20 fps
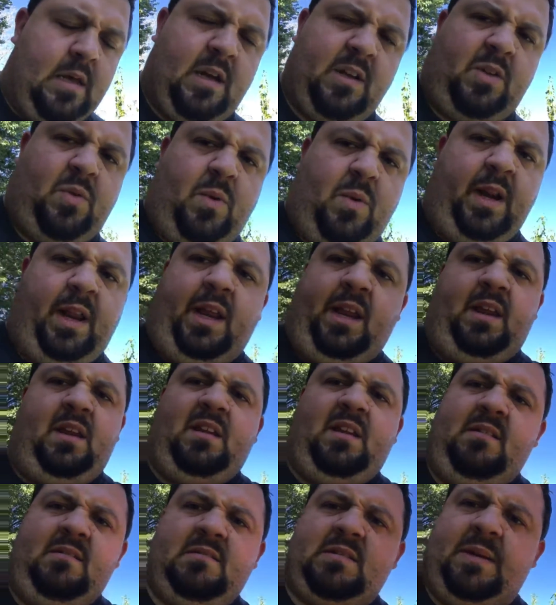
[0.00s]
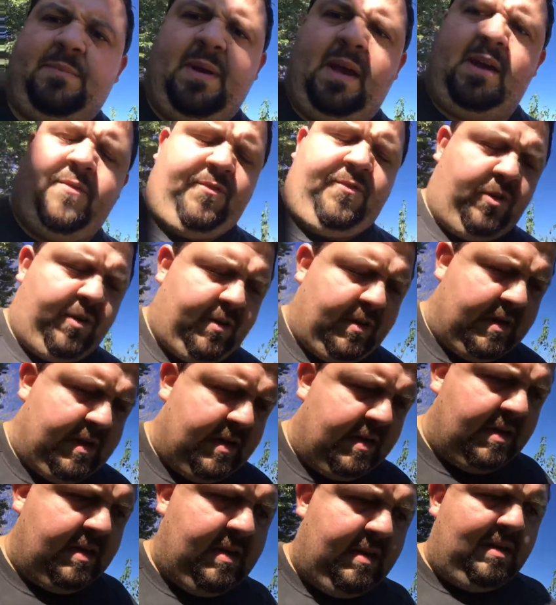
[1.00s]
a 20 some odd foot
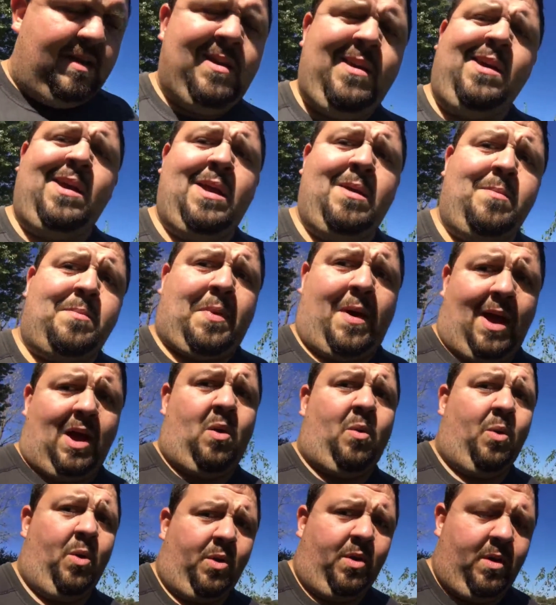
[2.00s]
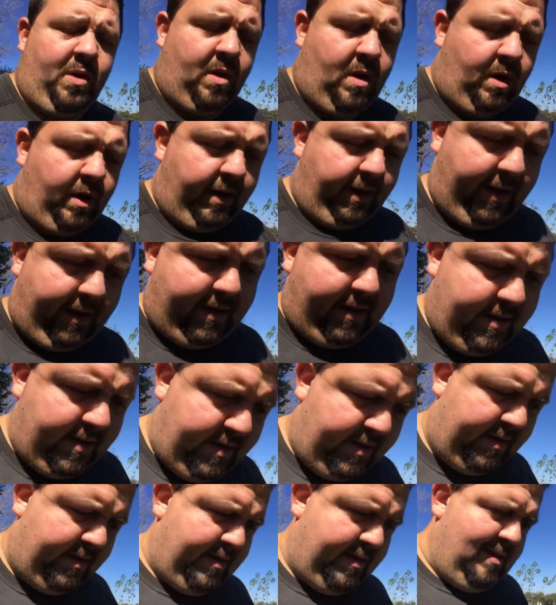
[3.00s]
power awning.
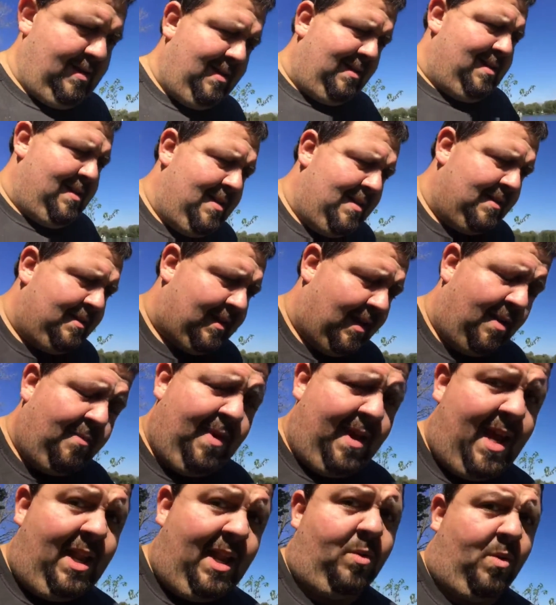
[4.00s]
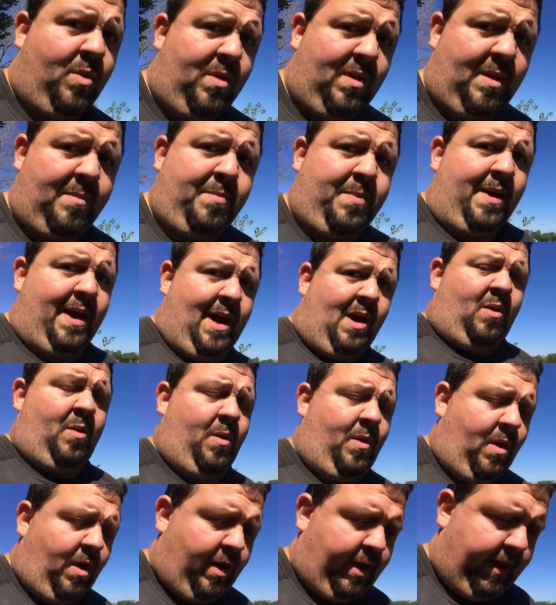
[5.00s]
not a manual, a
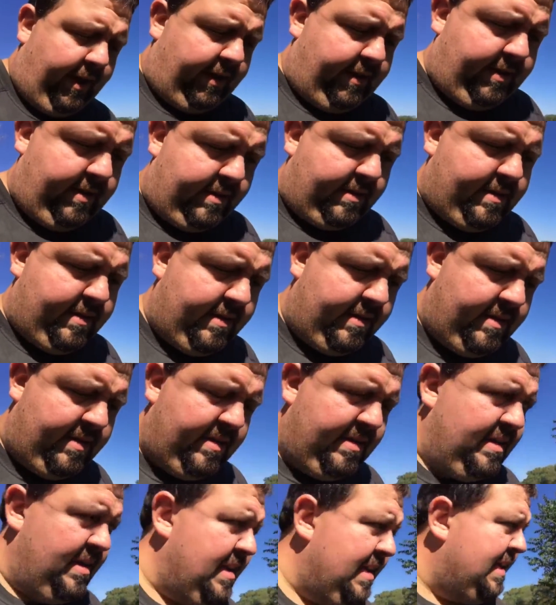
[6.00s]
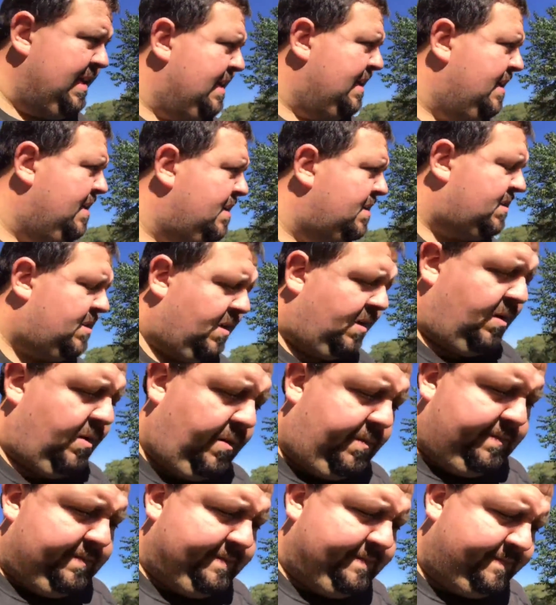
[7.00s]
power awning.
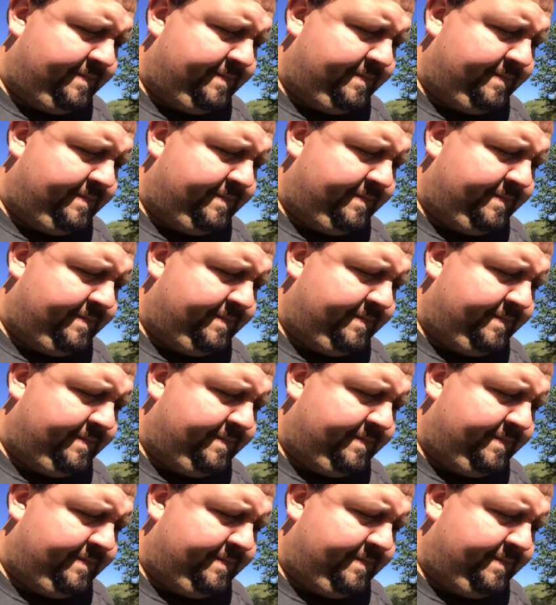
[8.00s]
So,